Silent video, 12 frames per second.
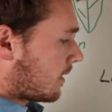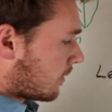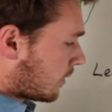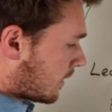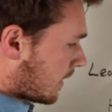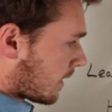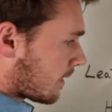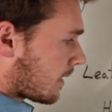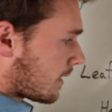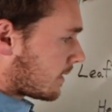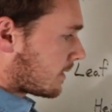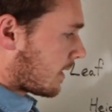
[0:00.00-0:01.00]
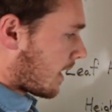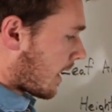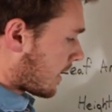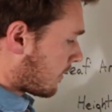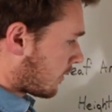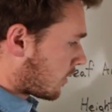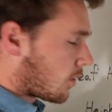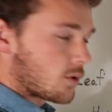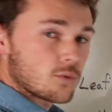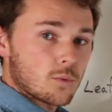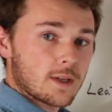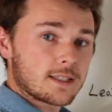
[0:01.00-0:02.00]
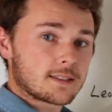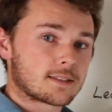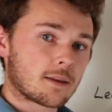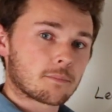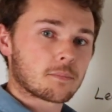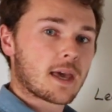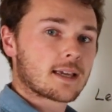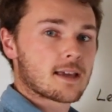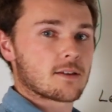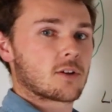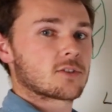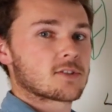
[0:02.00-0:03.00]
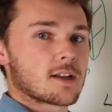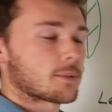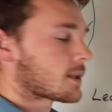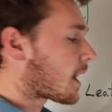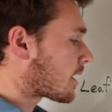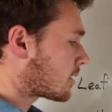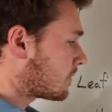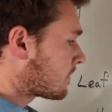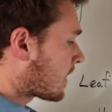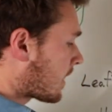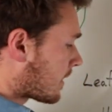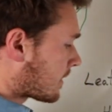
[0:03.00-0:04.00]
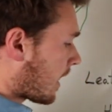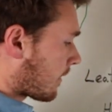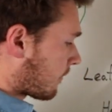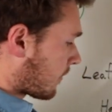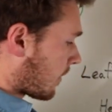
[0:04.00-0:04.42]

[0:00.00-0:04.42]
looking at these, hey, could we step back our nitrogen application and take